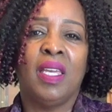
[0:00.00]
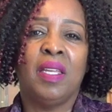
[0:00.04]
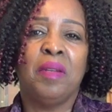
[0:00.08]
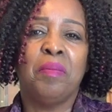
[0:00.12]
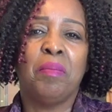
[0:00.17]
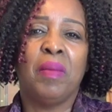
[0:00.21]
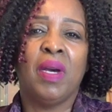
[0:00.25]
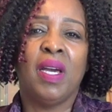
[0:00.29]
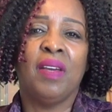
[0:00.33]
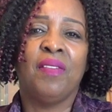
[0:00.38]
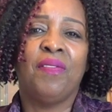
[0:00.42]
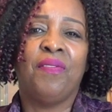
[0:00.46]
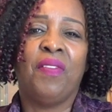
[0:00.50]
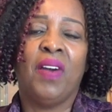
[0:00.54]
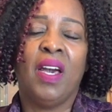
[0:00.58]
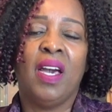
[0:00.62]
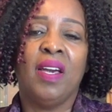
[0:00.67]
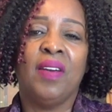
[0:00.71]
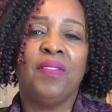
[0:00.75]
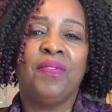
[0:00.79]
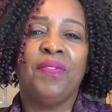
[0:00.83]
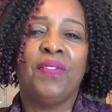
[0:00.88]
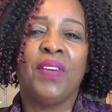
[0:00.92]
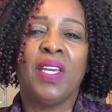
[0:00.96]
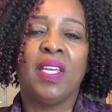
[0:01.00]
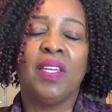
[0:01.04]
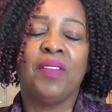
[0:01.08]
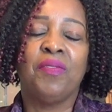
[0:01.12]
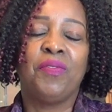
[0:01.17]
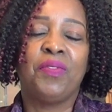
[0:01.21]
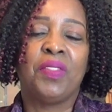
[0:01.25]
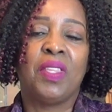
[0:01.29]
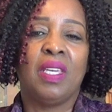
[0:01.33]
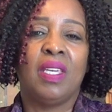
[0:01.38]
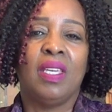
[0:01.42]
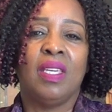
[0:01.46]
In my five
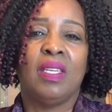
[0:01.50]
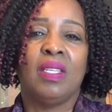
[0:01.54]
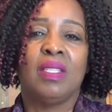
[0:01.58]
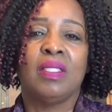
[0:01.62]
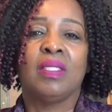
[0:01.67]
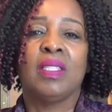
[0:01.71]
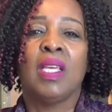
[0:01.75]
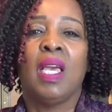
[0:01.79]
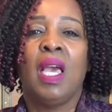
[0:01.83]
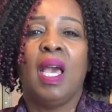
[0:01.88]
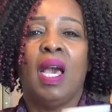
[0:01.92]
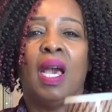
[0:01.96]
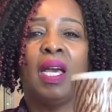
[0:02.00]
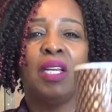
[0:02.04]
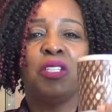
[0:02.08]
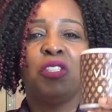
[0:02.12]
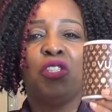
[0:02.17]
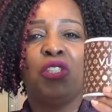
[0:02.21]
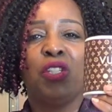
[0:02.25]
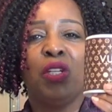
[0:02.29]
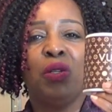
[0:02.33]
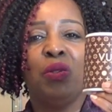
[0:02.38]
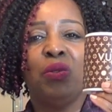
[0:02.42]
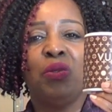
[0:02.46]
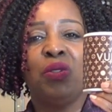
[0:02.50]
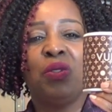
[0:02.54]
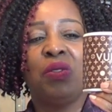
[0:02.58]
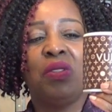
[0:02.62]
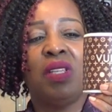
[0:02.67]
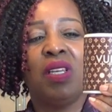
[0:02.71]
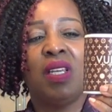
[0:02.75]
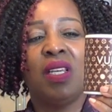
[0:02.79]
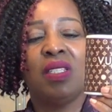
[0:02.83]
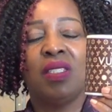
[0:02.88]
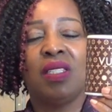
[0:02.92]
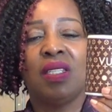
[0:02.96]
fave things, I showed you
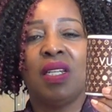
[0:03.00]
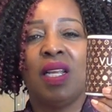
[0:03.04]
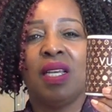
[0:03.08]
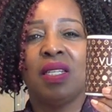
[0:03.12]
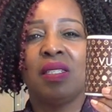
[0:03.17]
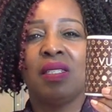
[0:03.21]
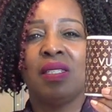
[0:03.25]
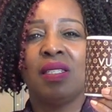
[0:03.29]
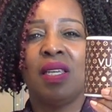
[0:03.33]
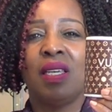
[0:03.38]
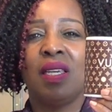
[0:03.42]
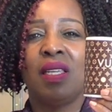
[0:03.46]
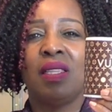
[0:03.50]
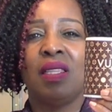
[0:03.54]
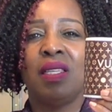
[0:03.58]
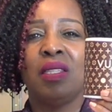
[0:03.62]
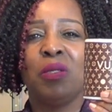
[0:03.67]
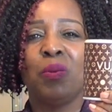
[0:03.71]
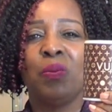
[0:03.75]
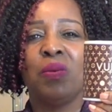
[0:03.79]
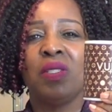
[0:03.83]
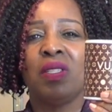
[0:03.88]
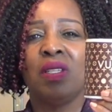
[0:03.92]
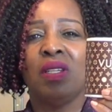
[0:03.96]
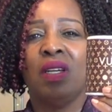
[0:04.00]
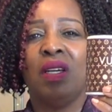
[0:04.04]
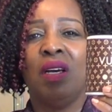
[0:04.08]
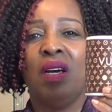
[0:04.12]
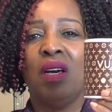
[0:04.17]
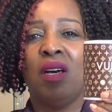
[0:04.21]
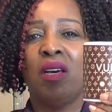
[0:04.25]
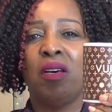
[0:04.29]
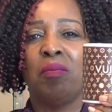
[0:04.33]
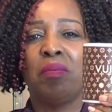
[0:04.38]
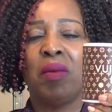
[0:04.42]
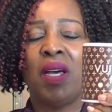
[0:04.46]
this and I said this was a
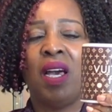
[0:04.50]
cup.